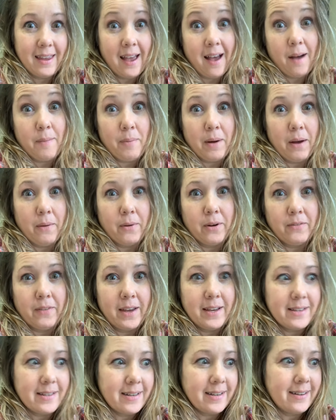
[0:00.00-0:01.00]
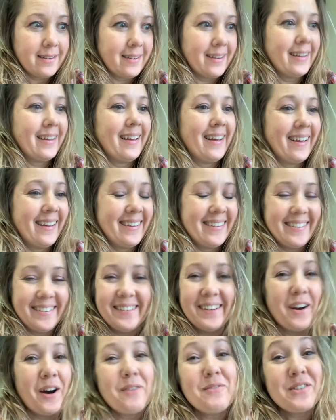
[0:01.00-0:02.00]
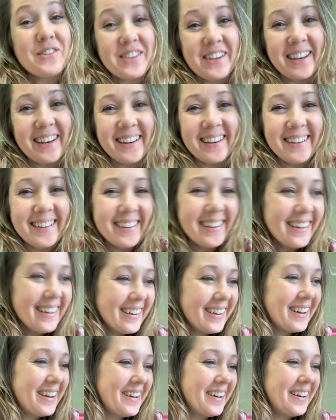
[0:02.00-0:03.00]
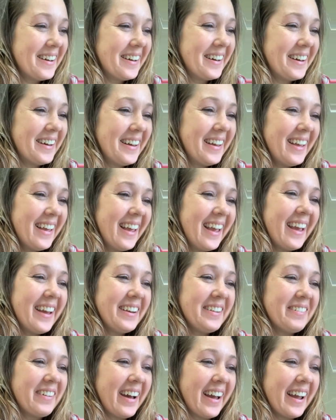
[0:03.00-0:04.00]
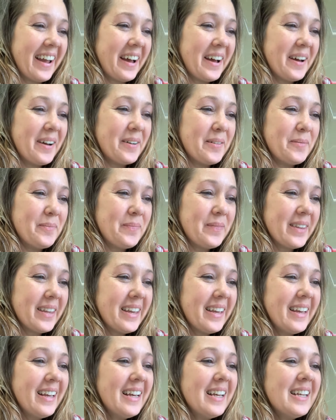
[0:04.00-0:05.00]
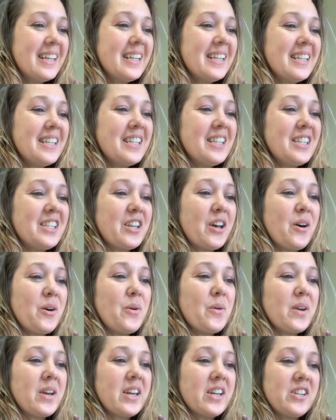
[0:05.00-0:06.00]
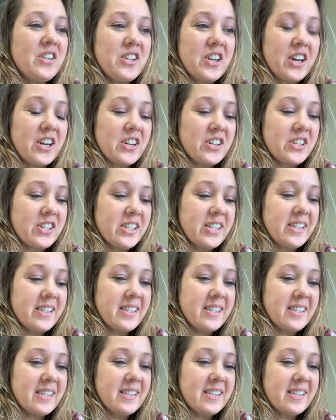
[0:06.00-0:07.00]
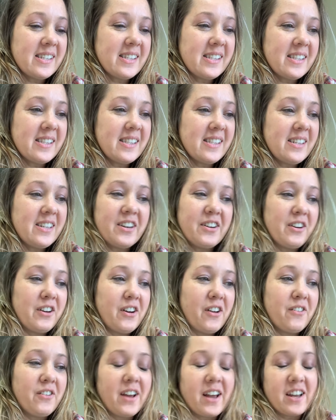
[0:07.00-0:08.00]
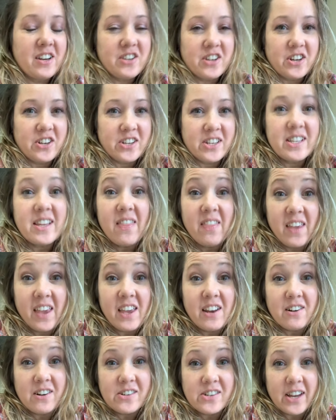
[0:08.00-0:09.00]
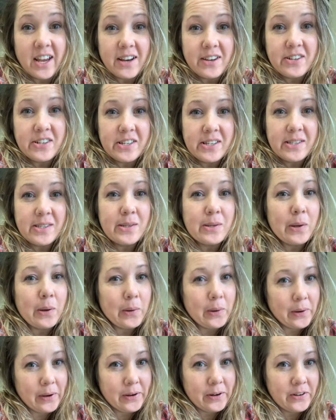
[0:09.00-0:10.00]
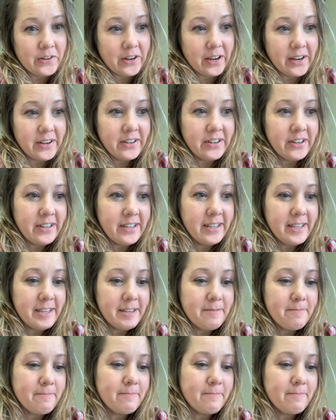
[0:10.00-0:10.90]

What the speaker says: I probably would have aced it. No, I'm just kidding. Anyway, so conjunctions. No, not conjunctions. The interjections. Know your interjections.